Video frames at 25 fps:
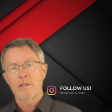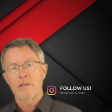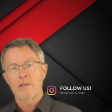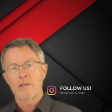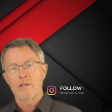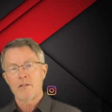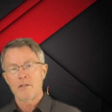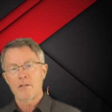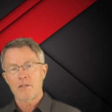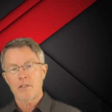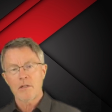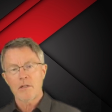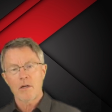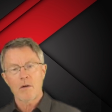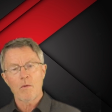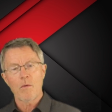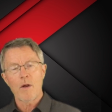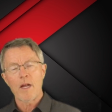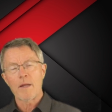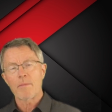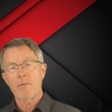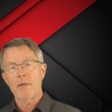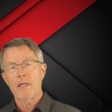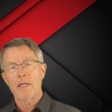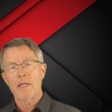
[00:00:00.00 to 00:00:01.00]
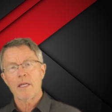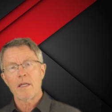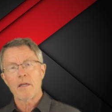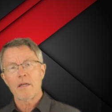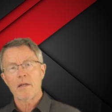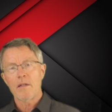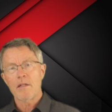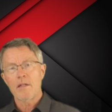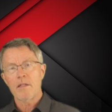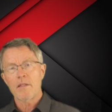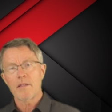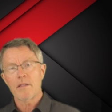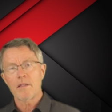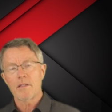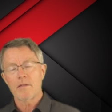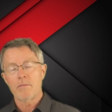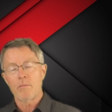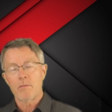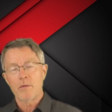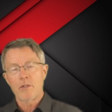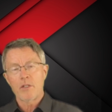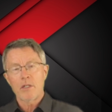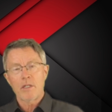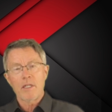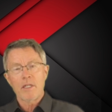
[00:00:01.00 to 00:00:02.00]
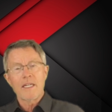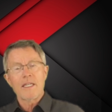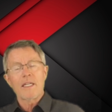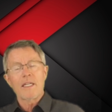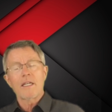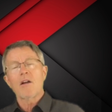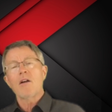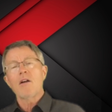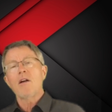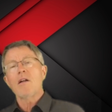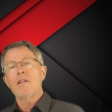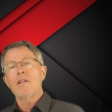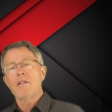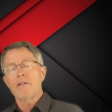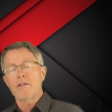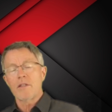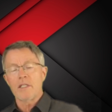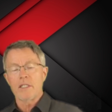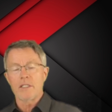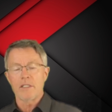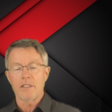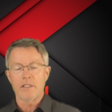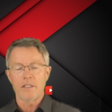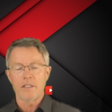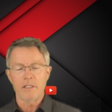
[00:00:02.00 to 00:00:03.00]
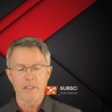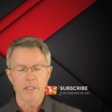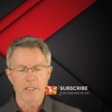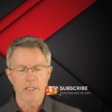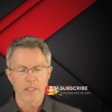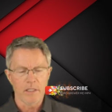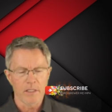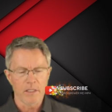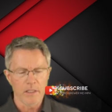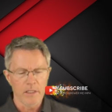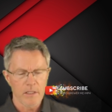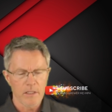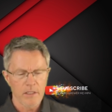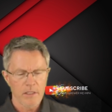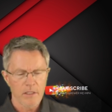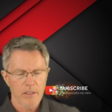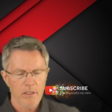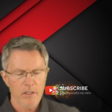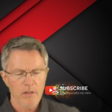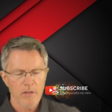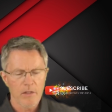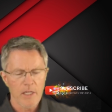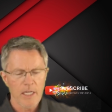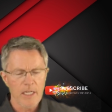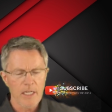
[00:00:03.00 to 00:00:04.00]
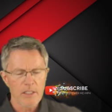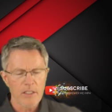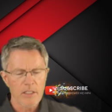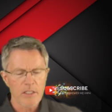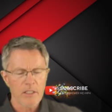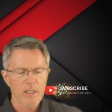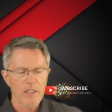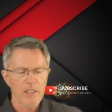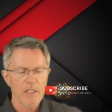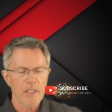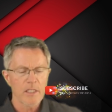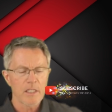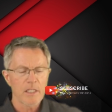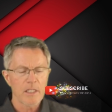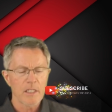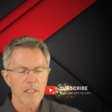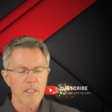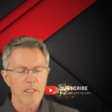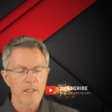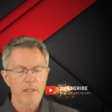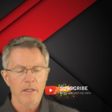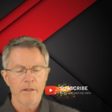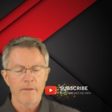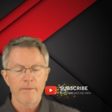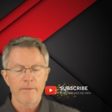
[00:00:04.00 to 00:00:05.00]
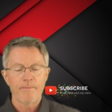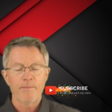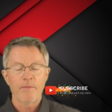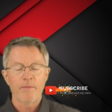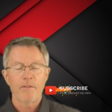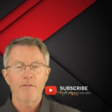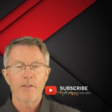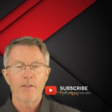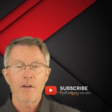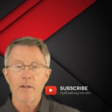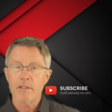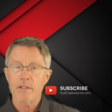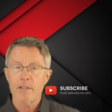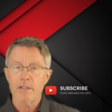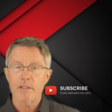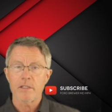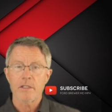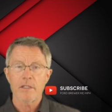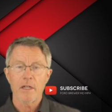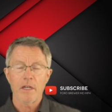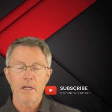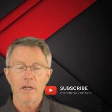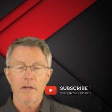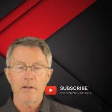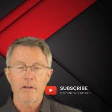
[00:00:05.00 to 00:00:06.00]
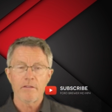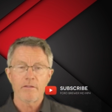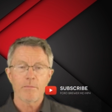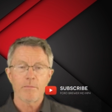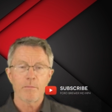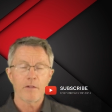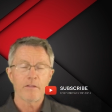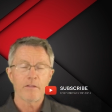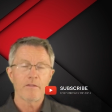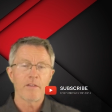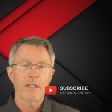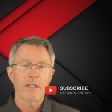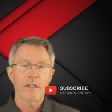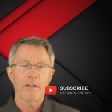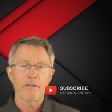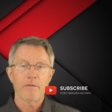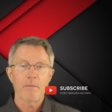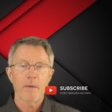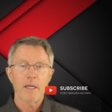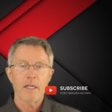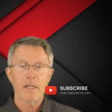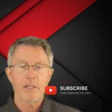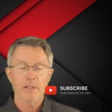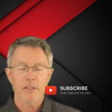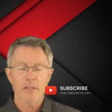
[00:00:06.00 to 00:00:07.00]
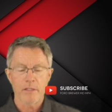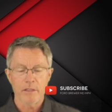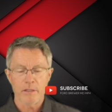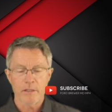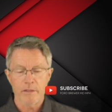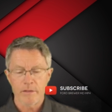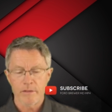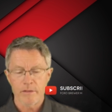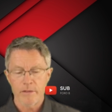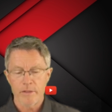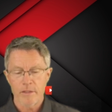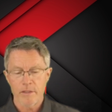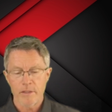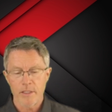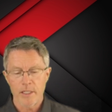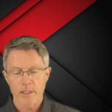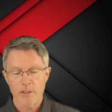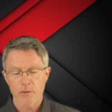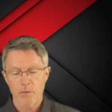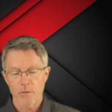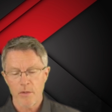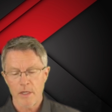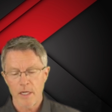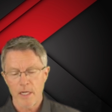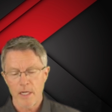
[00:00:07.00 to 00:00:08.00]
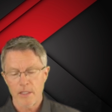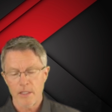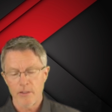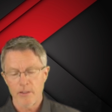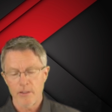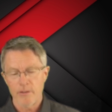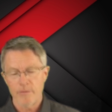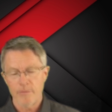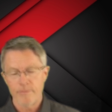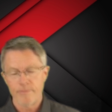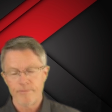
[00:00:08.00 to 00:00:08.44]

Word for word: you start wiping out all of the, delaying all of these diseases. So that's the focus of preventive medicine. That's what I do.